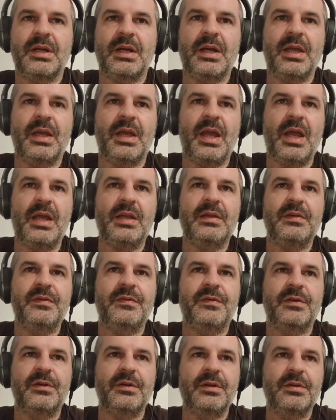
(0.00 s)
I had
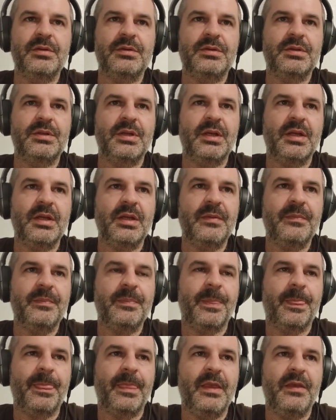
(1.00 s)
for you today.
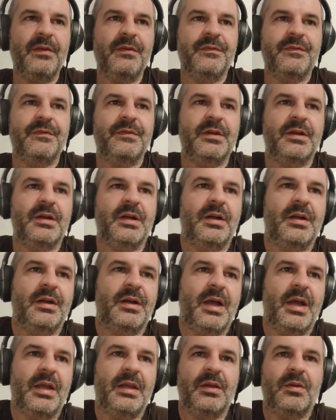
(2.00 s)
If there
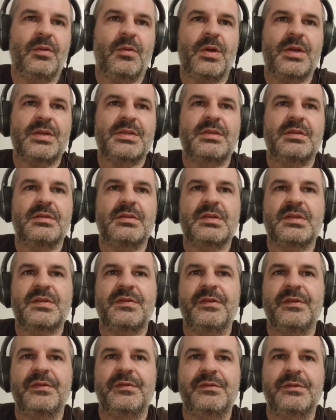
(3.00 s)
are any questions,
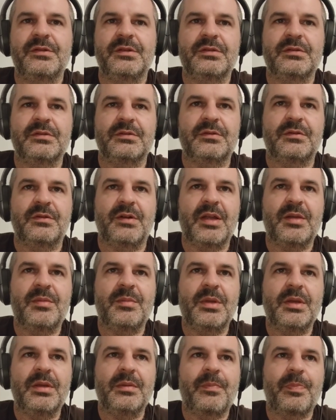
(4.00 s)
feel free to write
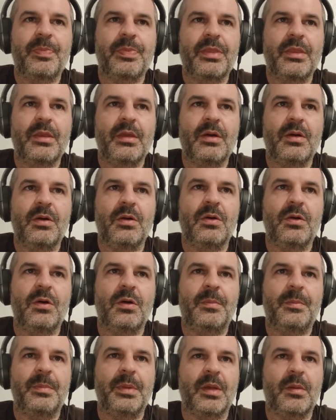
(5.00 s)
me
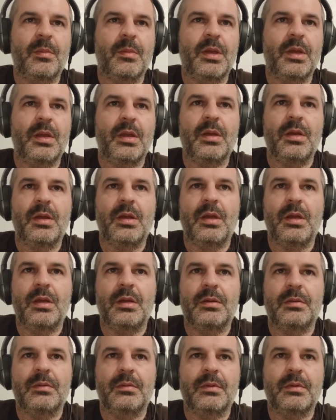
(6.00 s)
or ping me
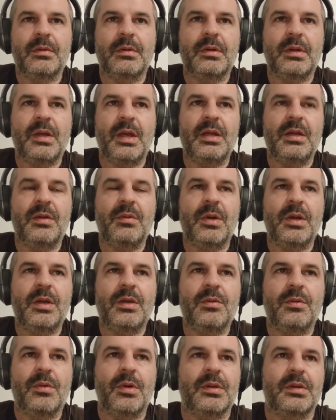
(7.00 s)
in any way
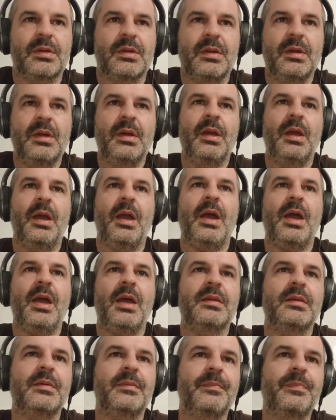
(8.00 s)
you want.
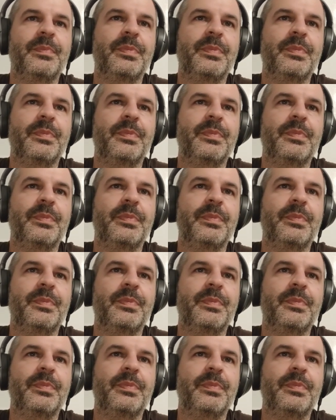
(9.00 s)
And